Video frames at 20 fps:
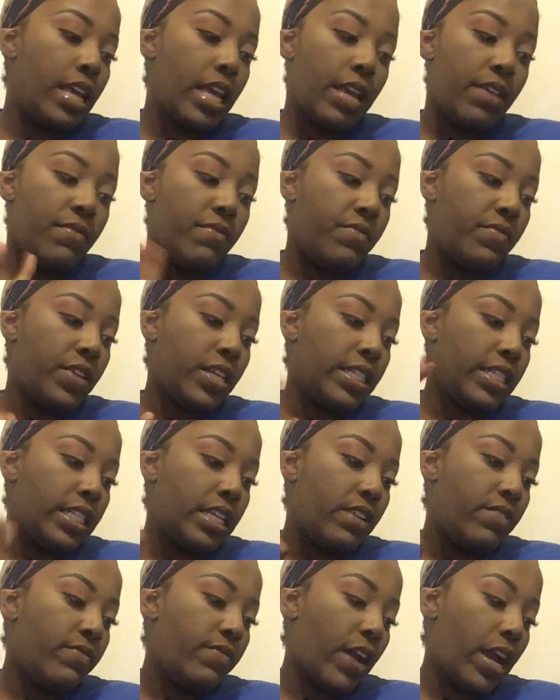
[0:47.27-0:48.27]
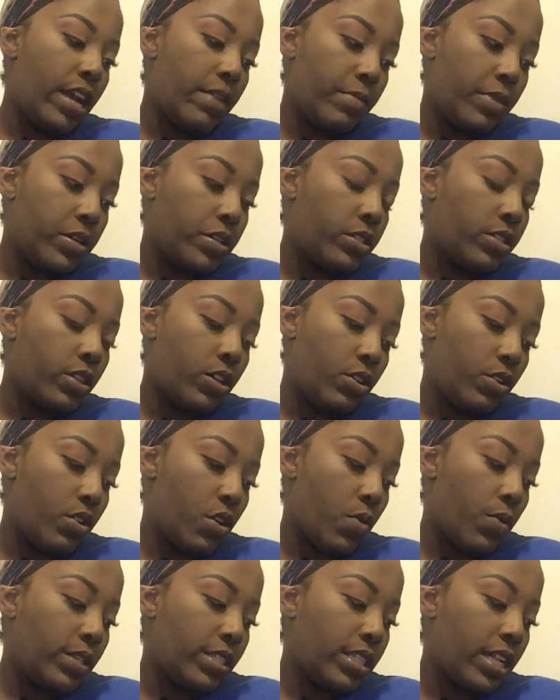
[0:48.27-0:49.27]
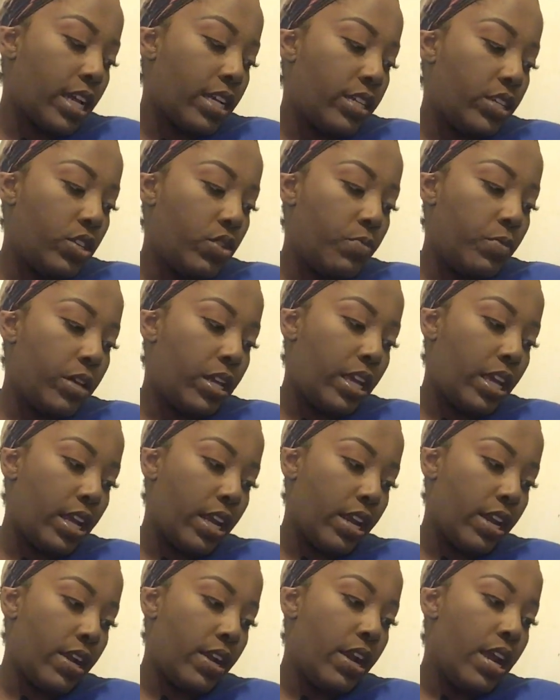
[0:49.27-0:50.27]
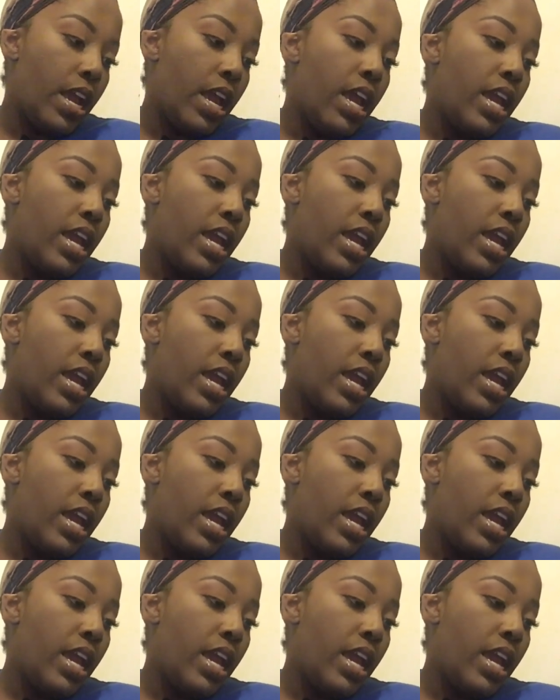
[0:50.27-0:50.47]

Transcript: invented fibers, so you know it's not human hair.